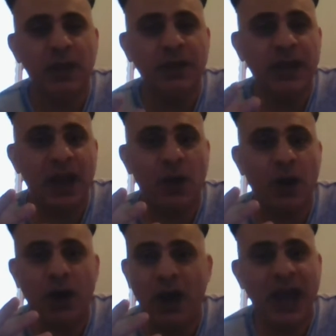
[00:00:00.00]
Now,
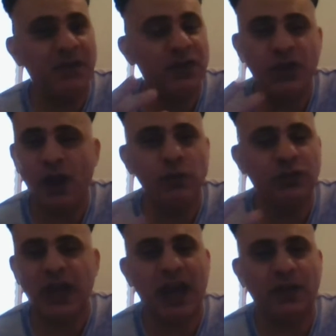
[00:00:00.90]
I have no
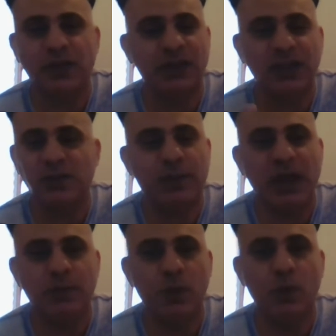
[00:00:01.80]
doubt that these
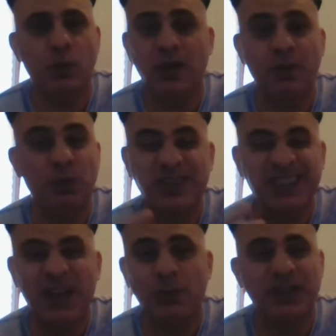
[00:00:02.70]
people will, will
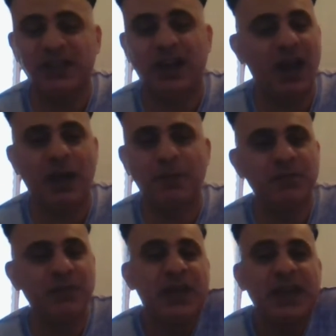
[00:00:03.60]
sell this club
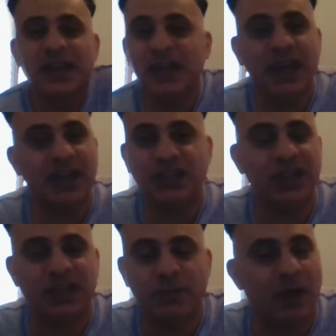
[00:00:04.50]
in the next
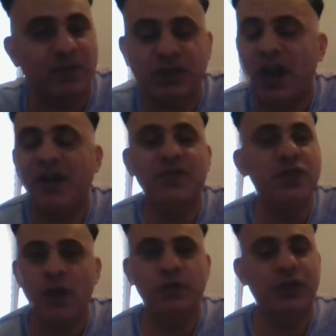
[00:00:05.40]
six months. I have
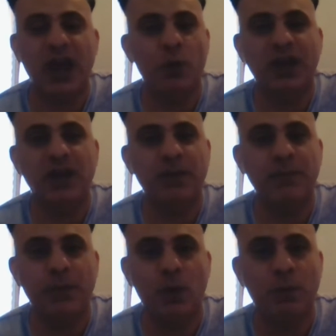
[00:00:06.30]
no doubt we're going to
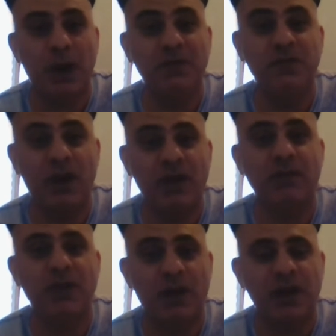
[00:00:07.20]
be bought by very,
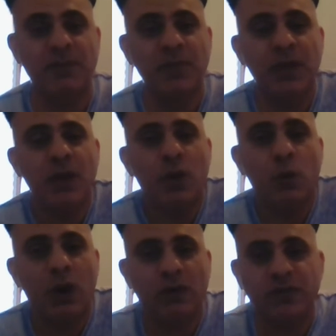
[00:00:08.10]
very
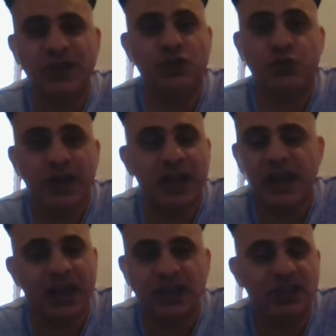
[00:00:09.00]
wealthy
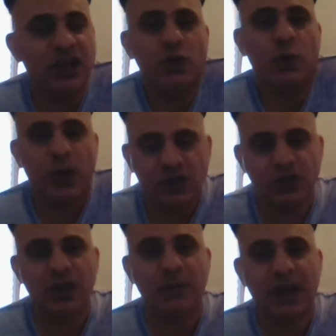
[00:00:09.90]
trillionaires. There's no
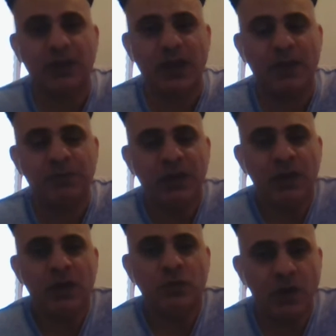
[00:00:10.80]
question about that.
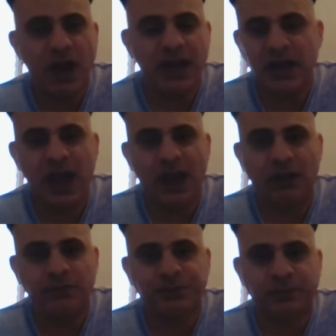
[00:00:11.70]
Right
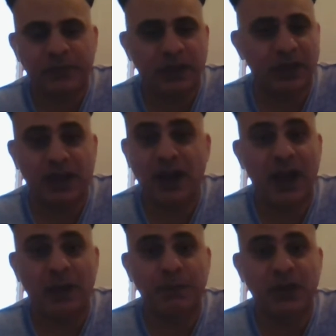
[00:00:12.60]
now, the
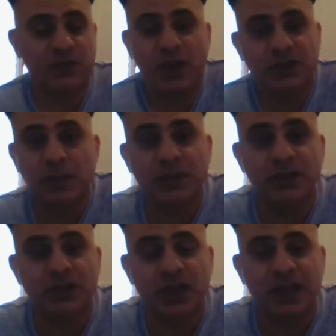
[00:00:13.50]
club, as far as I'm
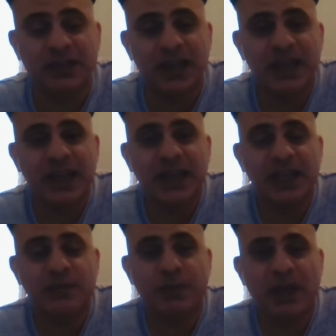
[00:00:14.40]
concerned,
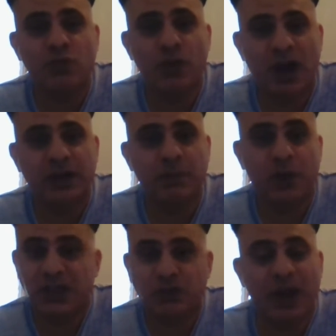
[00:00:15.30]
is being run
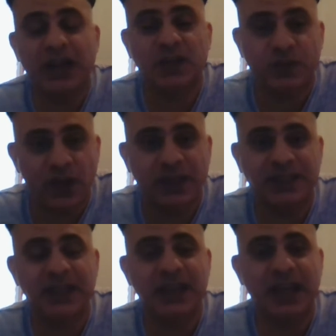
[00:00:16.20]
by Sir Alex
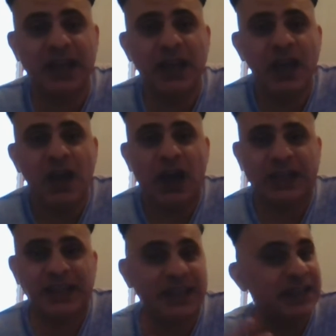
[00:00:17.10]
Ferguson again. I
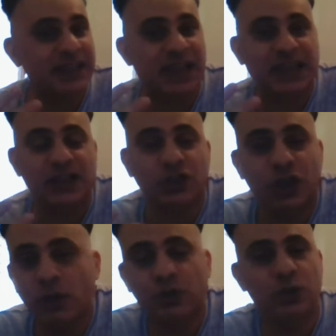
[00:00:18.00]
think he's taking
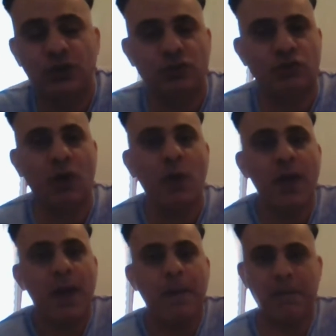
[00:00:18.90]
total control
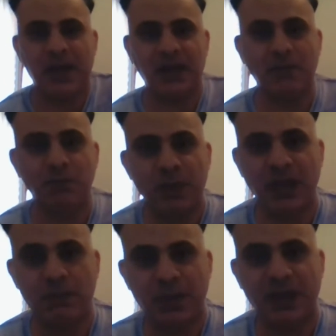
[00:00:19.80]
and making
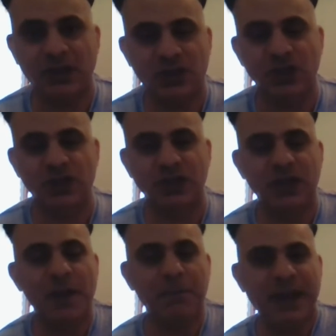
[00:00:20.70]
big, big
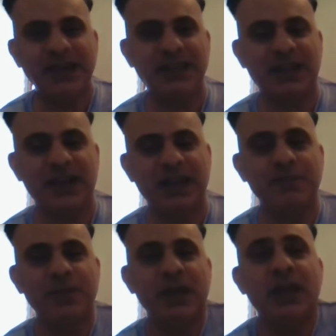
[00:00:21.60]
decisions.
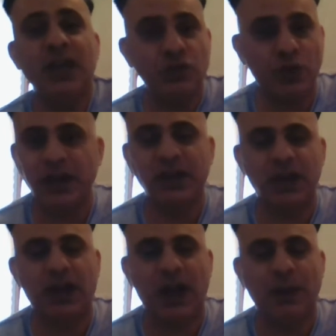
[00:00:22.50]
Basically, he's running the
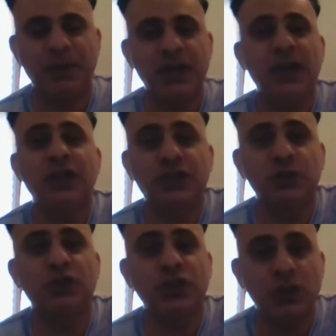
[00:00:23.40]
club
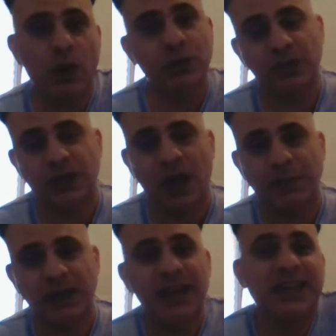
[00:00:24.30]
until the new owners come
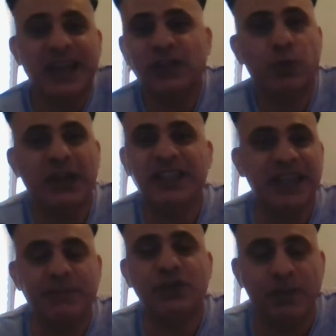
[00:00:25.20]
in. That's what it
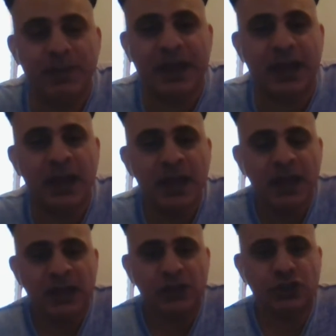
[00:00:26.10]
seems to me.
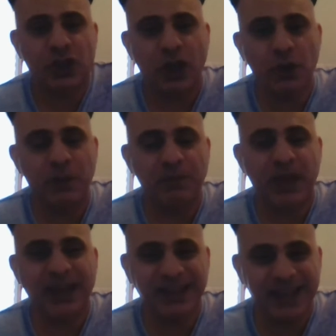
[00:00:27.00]
So
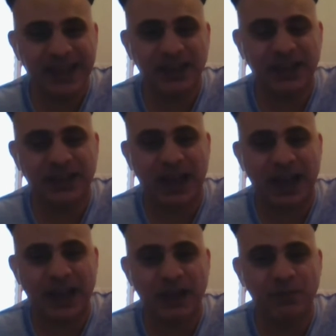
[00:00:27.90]
at the end of the
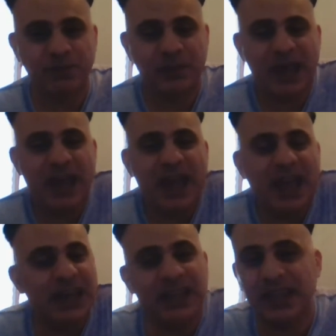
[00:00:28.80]
day,
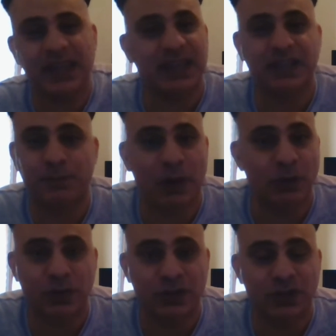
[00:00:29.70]
anything is a
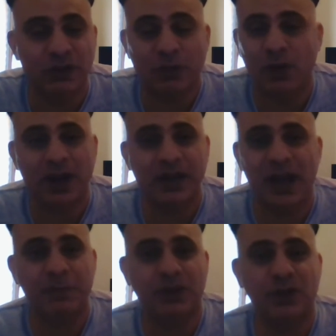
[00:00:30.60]
bonus right
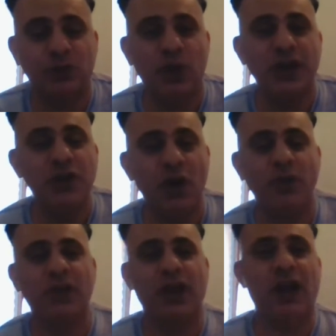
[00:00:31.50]
now because we're
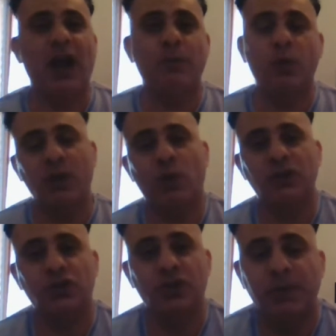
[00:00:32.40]
not the club we
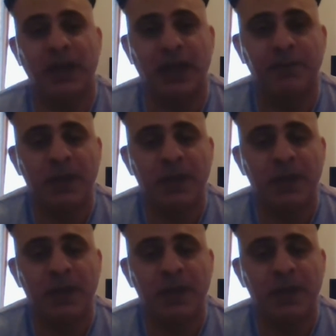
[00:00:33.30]
want to be.